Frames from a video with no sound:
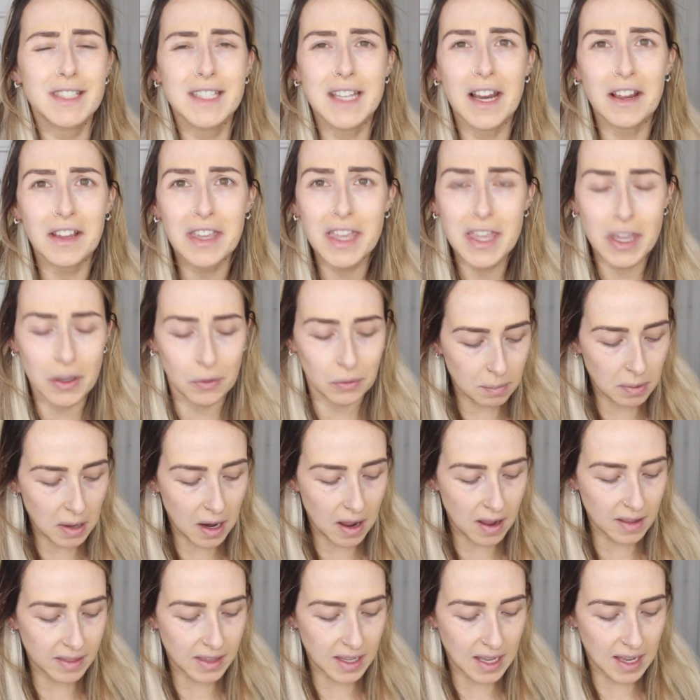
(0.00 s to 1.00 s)
It's not cute.
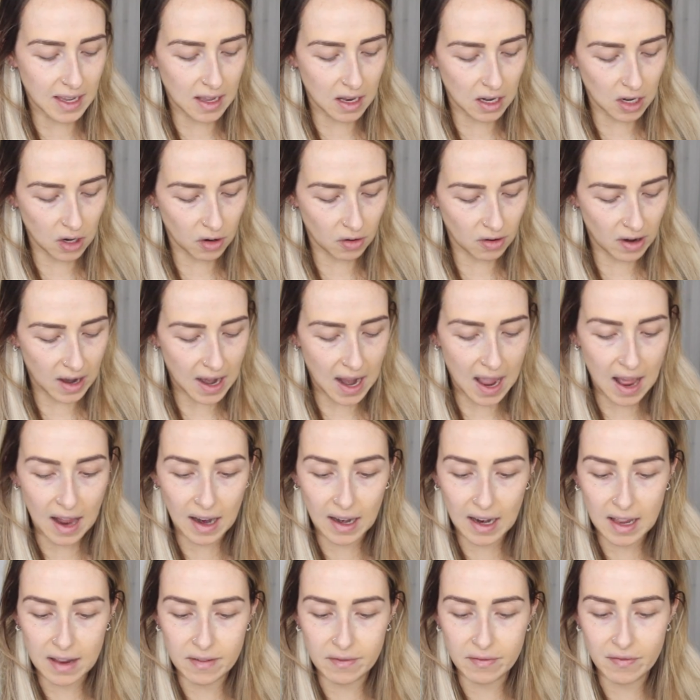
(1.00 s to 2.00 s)
Apply the
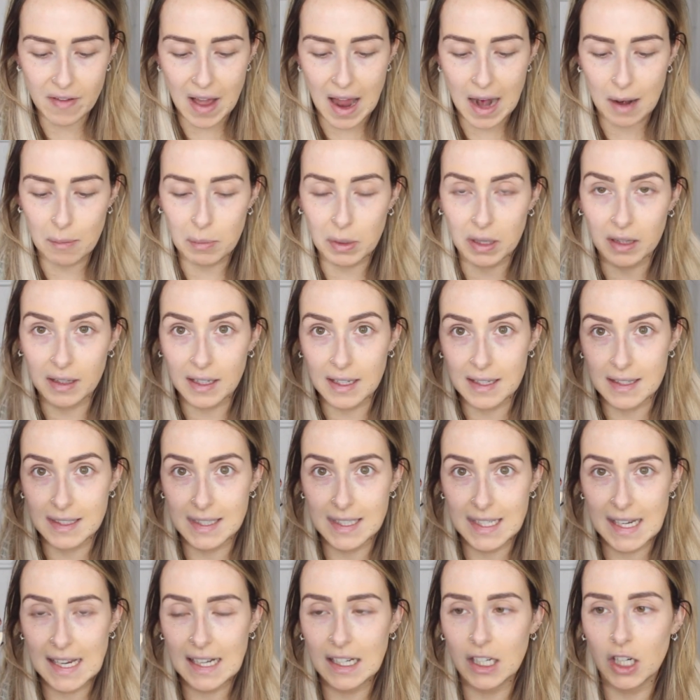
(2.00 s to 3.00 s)
L'Oreal Infallible
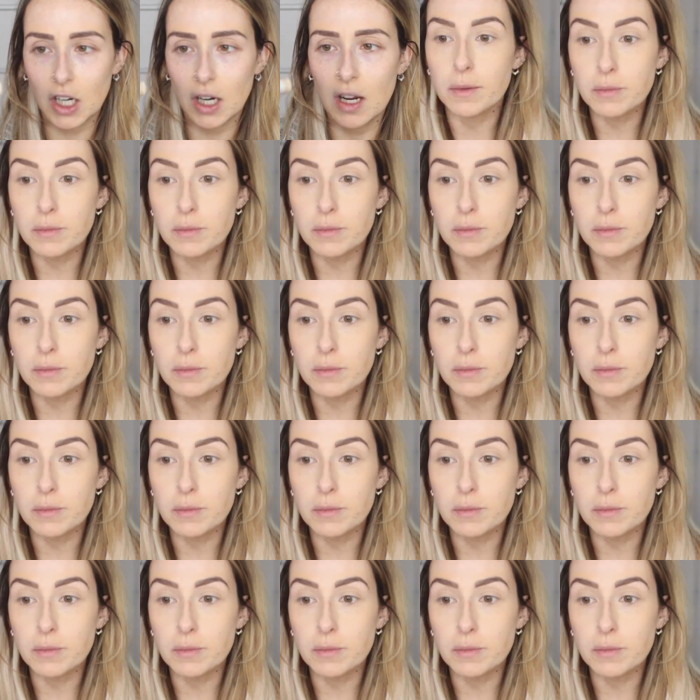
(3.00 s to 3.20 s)
Concealer.